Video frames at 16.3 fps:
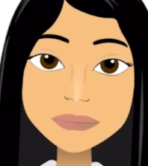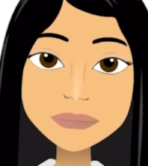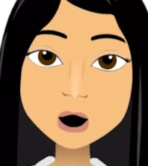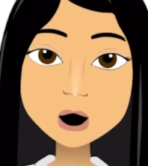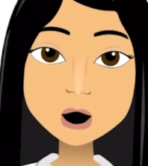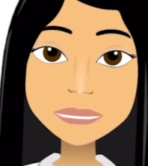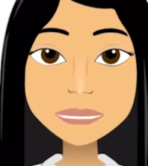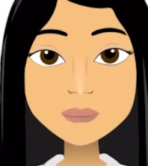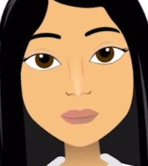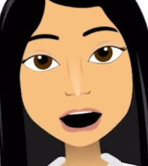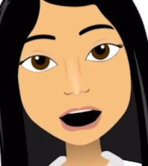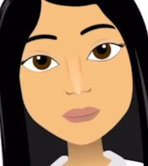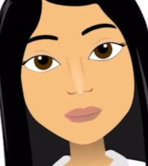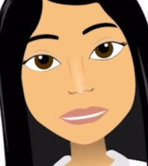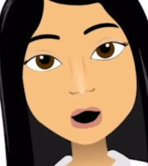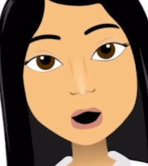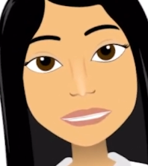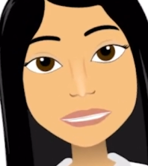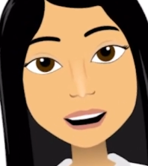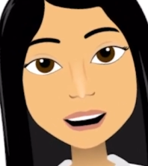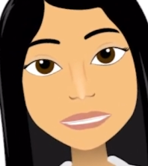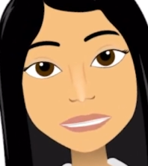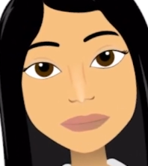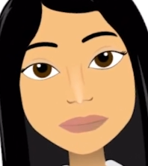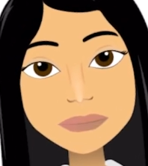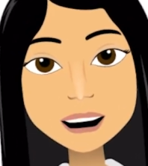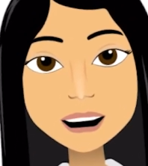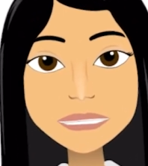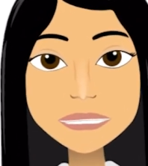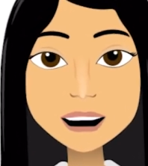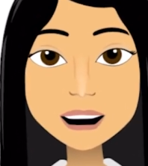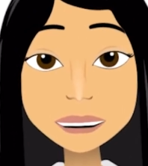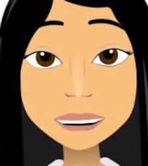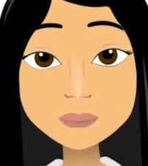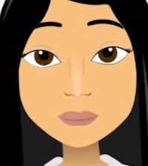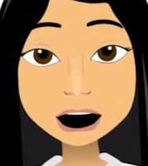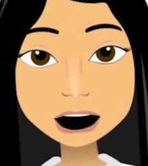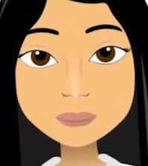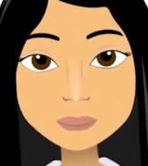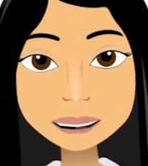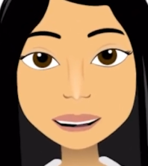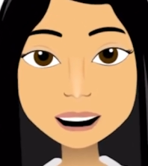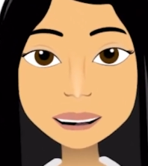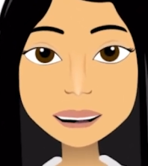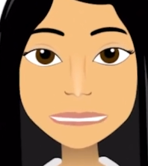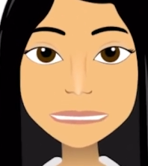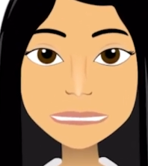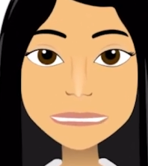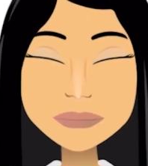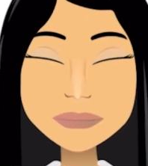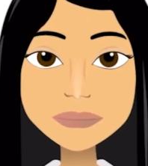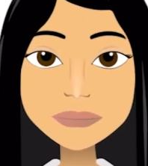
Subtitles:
use becomes using, and write becomes writers.